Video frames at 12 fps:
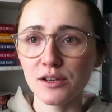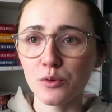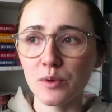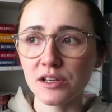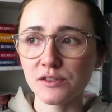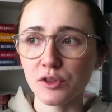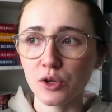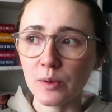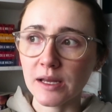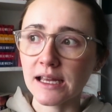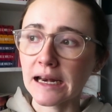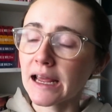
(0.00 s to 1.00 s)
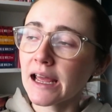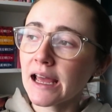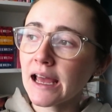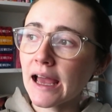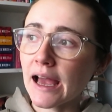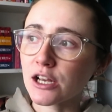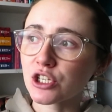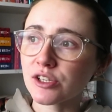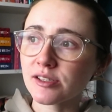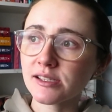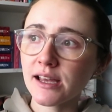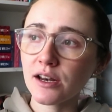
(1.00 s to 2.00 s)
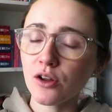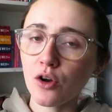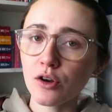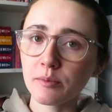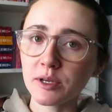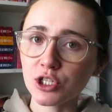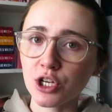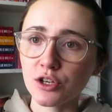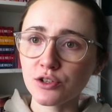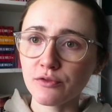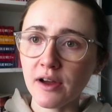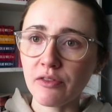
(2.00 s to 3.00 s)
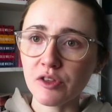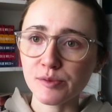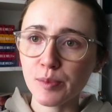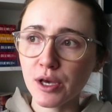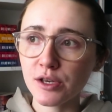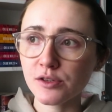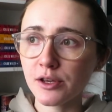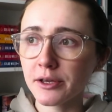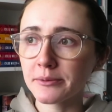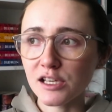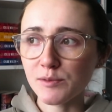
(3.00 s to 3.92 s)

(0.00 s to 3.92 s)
who works for the Queen, and she's sent on a mission to find this person.